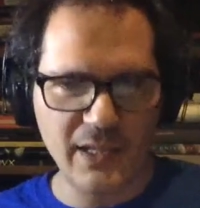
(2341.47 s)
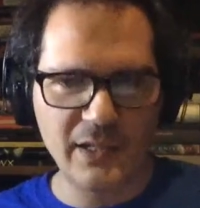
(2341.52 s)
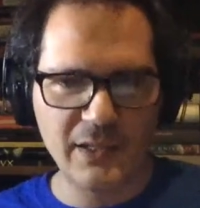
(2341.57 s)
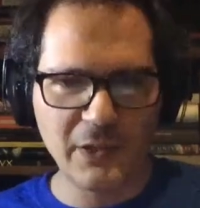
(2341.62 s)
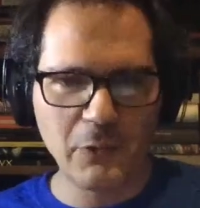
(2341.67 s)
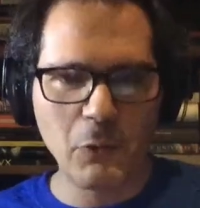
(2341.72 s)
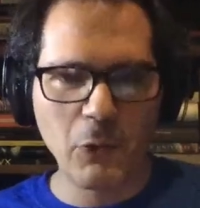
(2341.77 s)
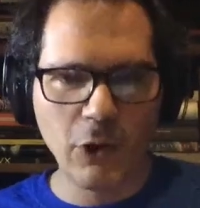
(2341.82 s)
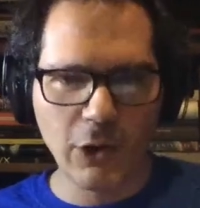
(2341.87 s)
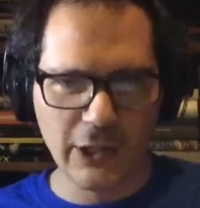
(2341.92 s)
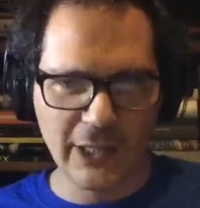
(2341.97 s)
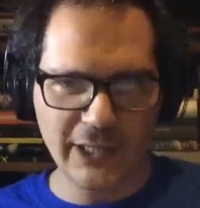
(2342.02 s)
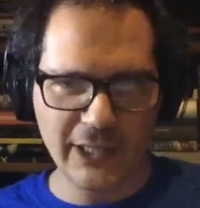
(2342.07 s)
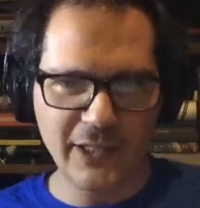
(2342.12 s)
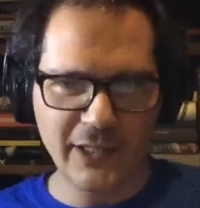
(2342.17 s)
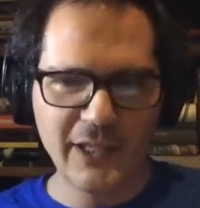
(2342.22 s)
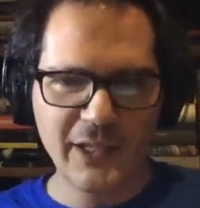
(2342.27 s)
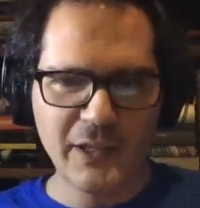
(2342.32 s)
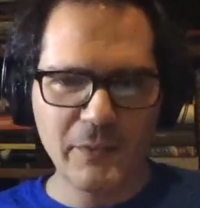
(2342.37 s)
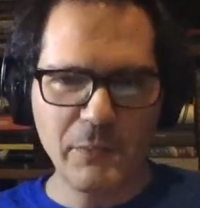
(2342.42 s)
in the wallet,
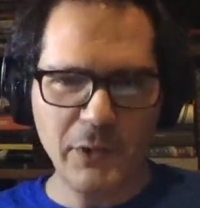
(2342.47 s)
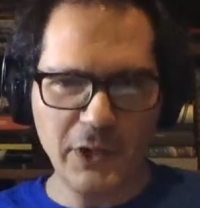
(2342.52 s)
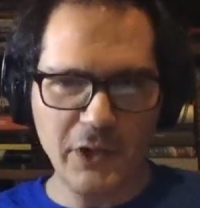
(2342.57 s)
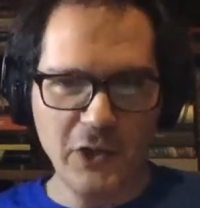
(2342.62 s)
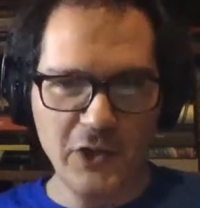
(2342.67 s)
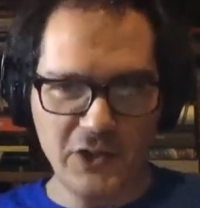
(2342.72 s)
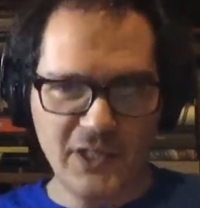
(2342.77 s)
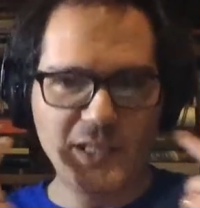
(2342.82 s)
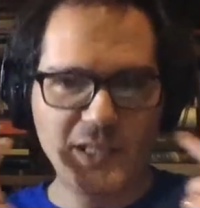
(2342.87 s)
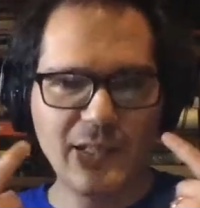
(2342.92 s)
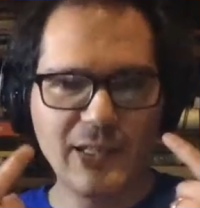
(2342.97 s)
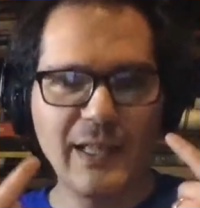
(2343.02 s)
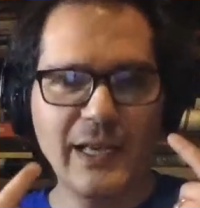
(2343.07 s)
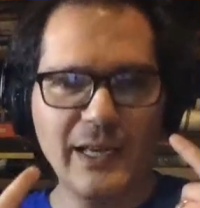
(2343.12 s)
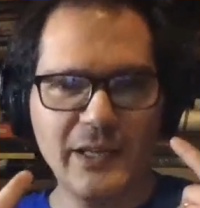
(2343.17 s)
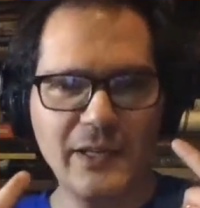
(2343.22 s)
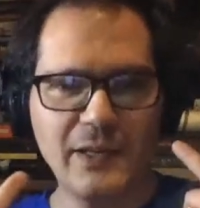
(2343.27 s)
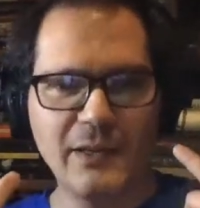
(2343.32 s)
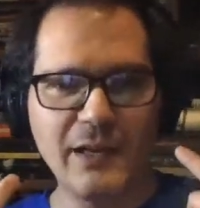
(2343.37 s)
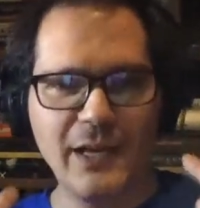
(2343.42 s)
because
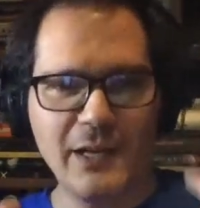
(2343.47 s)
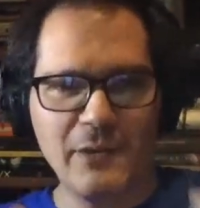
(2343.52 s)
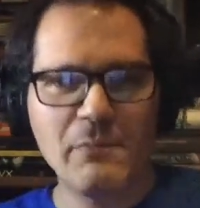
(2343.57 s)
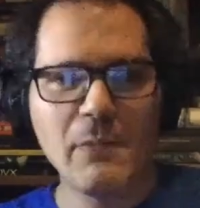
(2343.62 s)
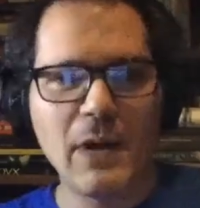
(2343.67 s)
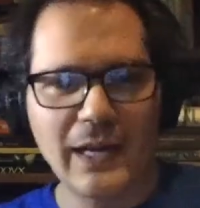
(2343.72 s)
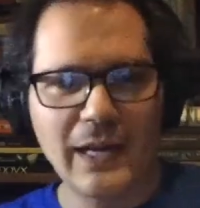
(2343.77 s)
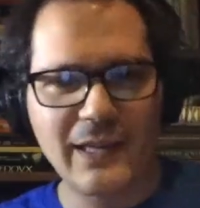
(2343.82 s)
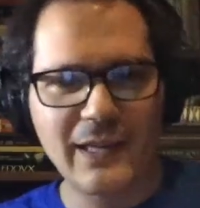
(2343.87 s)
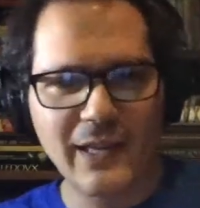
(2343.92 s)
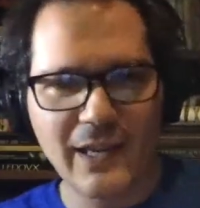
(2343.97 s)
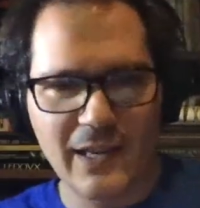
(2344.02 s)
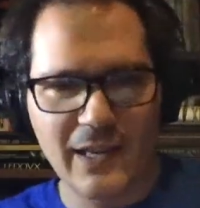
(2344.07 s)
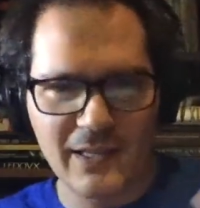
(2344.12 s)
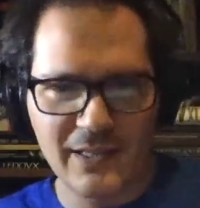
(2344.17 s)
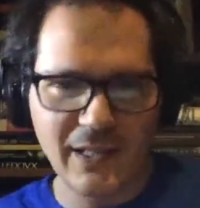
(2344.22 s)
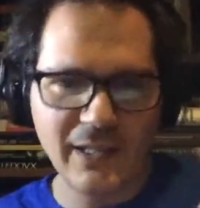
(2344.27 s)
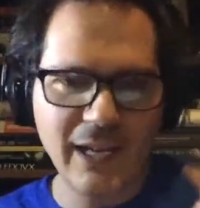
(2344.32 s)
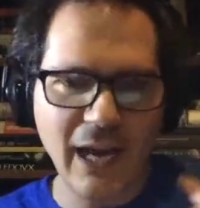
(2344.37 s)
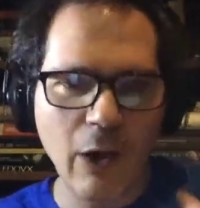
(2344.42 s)
like in my
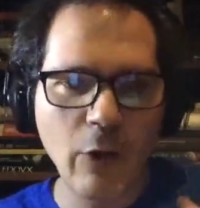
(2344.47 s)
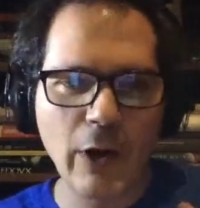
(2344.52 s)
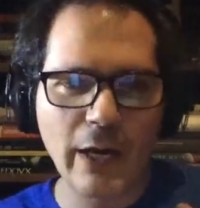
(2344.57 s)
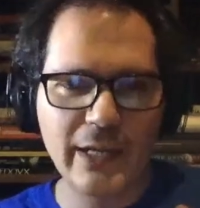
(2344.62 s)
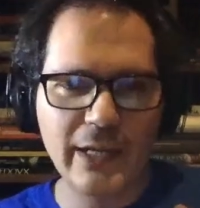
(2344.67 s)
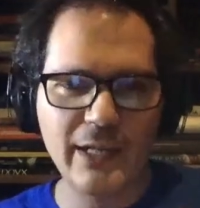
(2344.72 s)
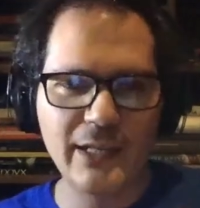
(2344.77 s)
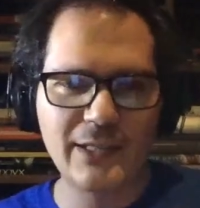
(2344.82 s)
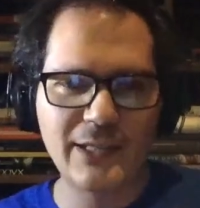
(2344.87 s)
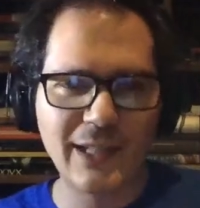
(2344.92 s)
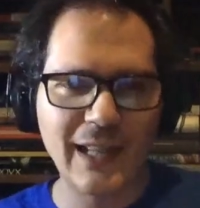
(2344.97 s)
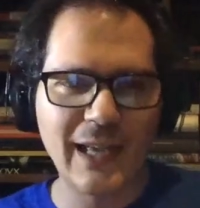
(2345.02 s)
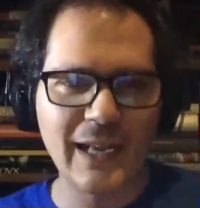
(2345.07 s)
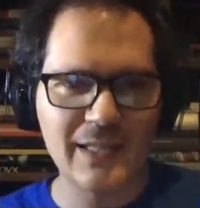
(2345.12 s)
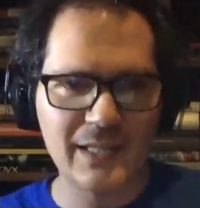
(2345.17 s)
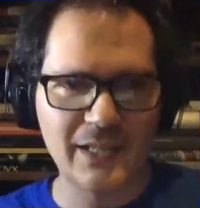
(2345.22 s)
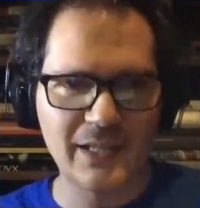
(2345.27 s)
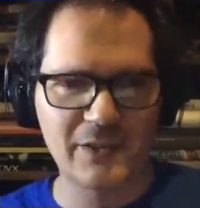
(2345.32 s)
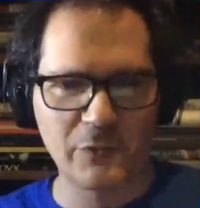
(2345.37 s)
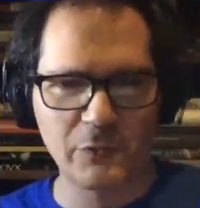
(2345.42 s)
case, now I need
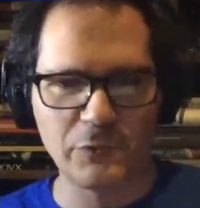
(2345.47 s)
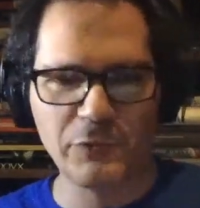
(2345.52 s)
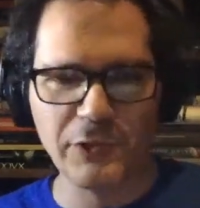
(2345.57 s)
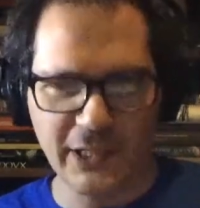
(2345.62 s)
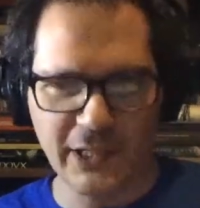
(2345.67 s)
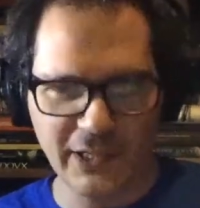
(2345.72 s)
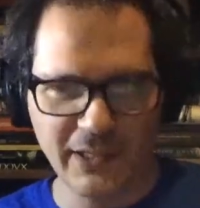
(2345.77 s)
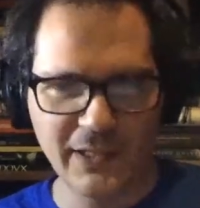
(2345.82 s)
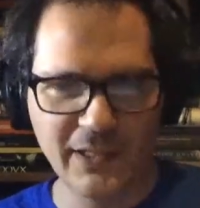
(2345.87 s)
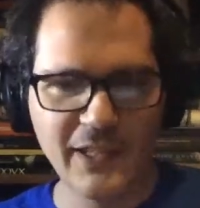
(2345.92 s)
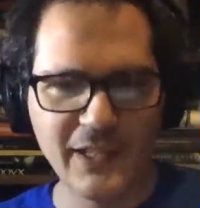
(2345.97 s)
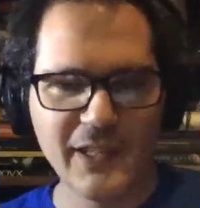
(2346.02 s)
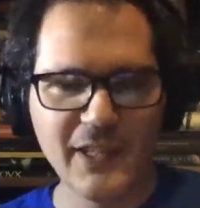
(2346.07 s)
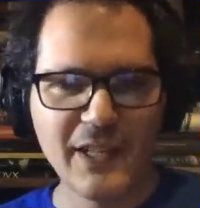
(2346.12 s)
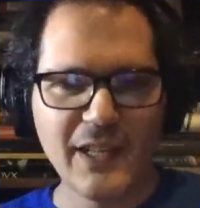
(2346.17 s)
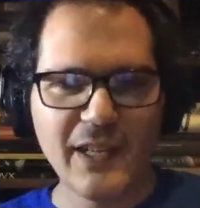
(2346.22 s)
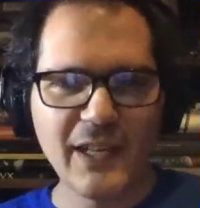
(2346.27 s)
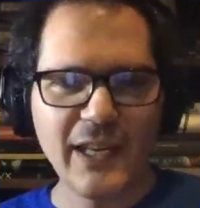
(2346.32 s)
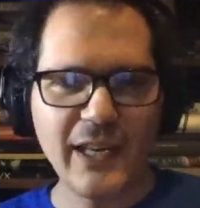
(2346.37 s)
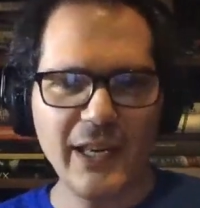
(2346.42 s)
glasses to read.
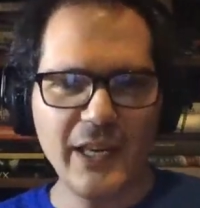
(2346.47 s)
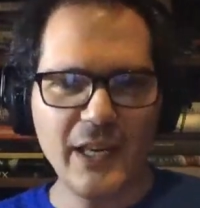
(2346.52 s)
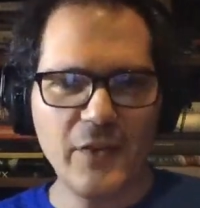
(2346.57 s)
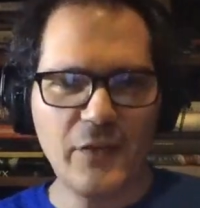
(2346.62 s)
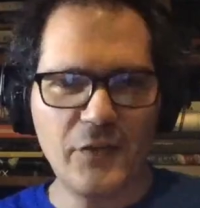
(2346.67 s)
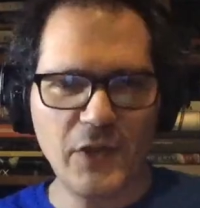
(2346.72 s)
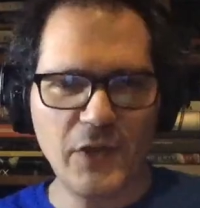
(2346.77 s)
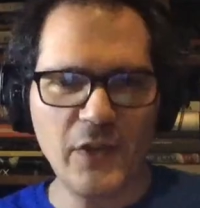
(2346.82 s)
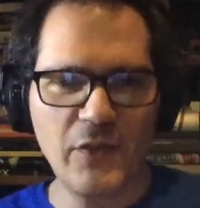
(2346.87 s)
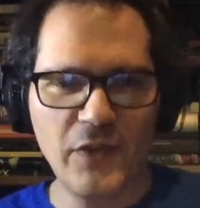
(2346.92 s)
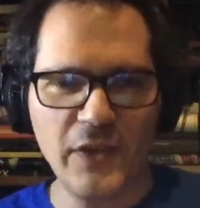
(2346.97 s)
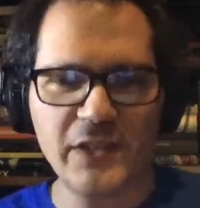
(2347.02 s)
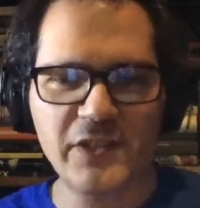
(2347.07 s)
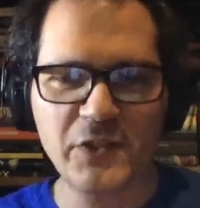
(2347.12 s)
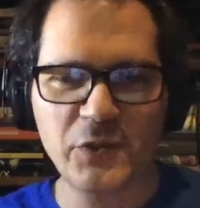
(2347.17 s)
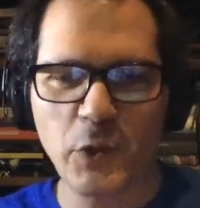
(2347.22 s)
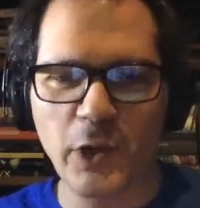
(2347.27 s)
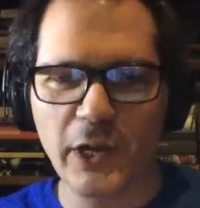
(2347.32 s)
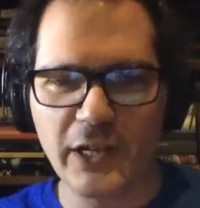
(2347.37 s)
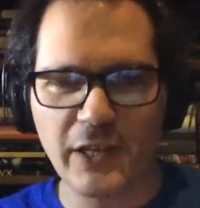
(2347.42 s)
If it's
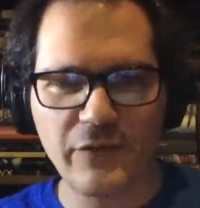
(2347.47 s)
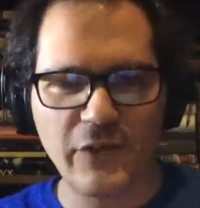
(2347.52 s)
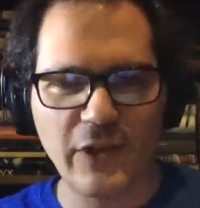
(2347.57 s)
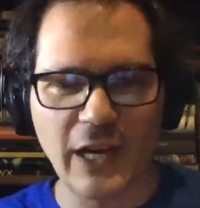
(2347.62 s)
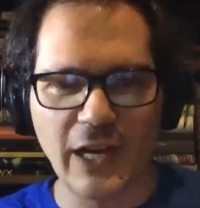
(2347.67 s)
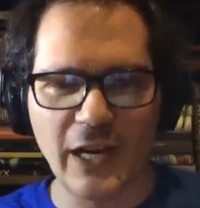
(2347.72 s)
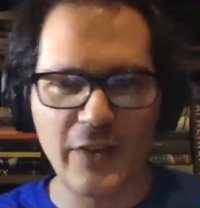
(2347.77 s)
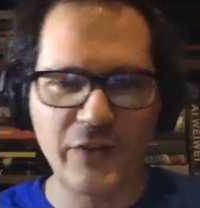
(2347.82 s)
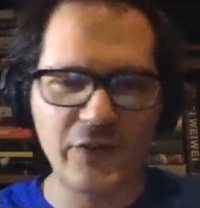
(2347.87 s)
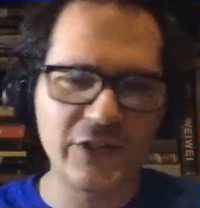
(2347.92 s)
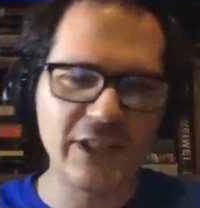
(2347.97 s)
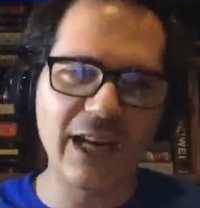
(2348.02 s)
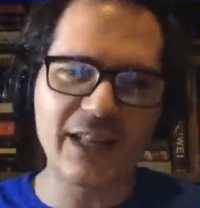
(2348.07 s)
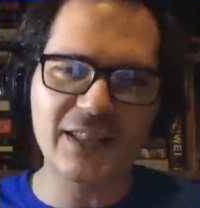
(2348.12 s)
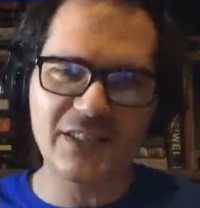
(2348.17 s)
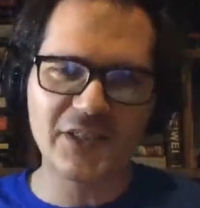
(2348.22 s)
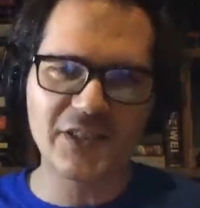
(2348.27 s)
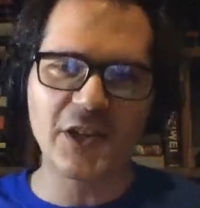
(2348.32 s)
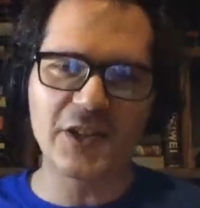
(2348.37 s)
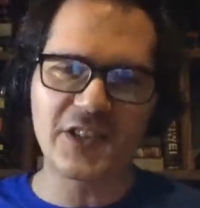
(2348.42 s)
25,
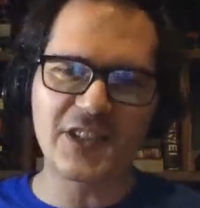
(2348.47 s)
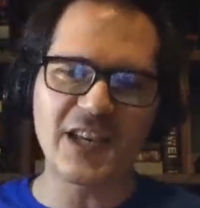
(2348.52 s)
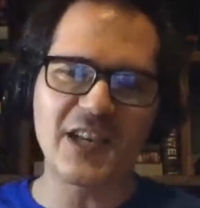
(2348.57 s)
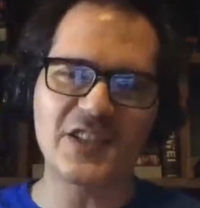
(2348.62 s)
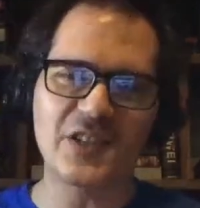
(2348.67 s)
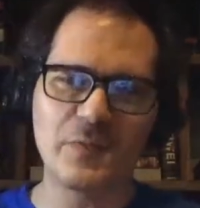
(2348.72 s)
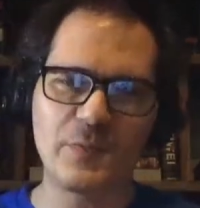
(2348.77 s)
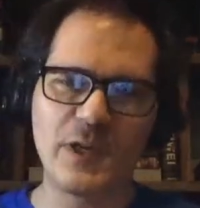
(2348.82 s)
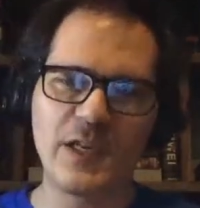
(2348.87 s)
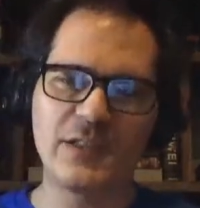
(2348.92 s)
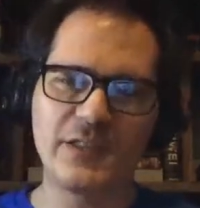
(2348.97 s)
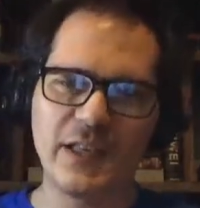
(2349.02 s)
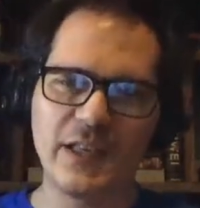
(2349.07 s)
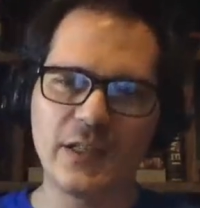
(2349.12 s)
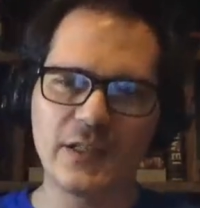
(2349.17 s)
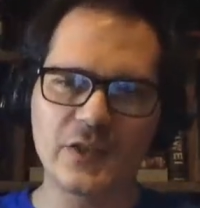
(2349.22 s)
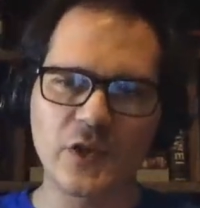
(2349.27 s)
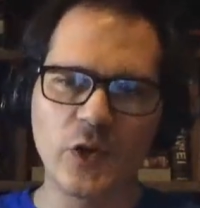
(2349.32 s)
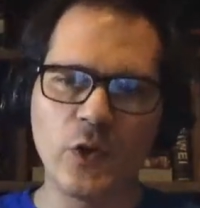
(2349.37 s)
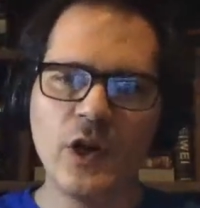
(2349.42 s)
that's not such a big
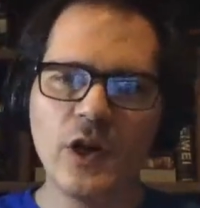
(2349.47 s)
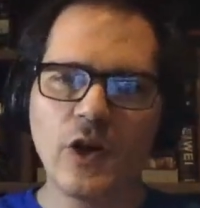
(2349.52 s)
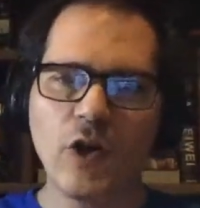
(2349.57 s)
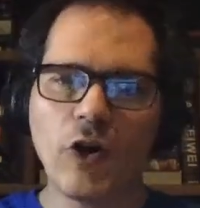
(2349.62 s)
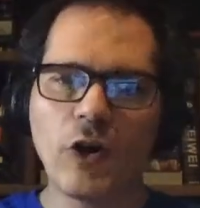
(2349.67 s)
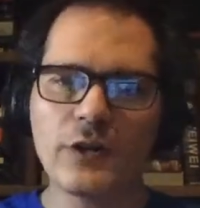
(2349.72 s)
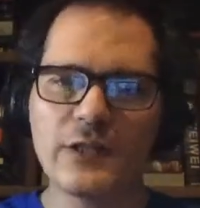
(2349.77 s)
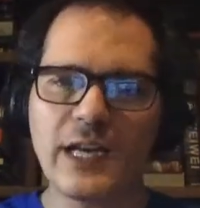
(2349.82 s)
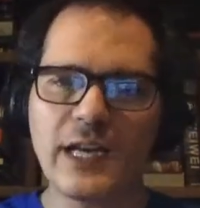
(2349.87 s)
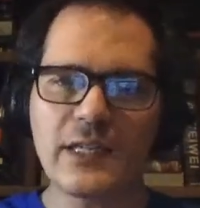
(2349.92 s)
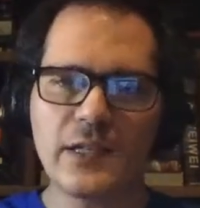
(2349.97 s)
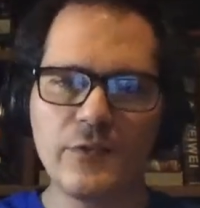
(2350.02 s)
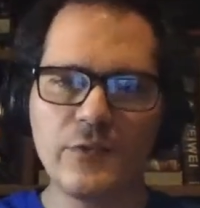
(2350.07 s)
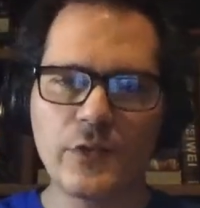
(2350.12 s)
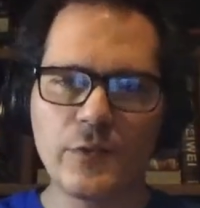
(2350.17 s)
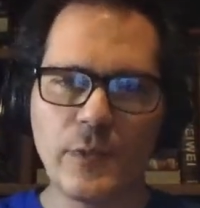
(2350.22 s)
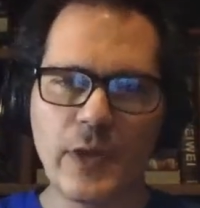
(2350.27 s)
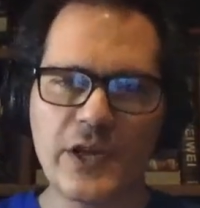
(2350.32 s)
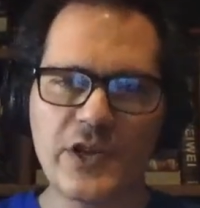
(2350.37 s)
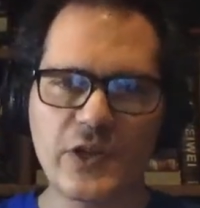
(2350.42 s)
deal. So all that
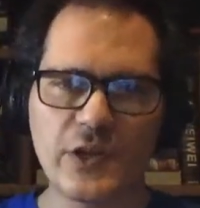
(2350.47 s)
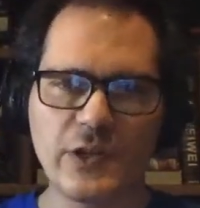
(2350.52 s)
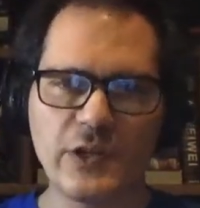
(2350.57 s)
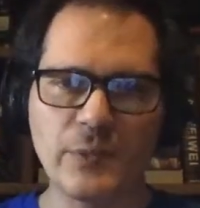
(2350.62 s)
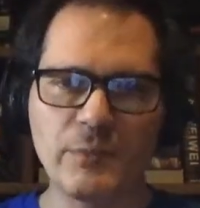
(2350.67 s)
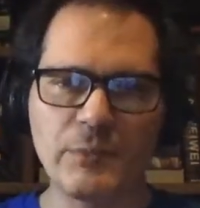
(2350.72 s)
information in the